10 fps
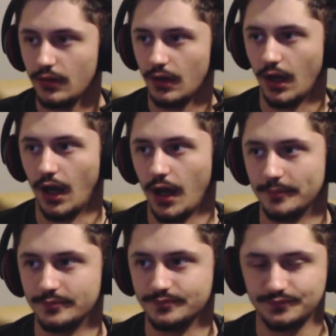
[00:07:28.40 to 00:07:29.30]

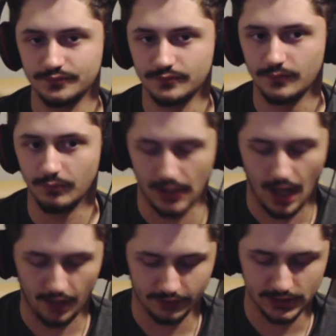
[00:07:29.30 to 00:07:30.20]
Um, but
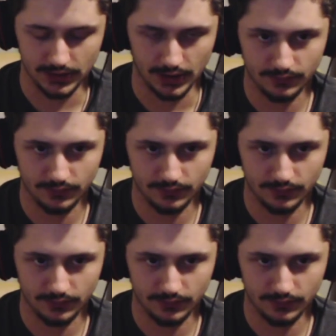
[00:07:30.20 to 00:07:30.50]
not really.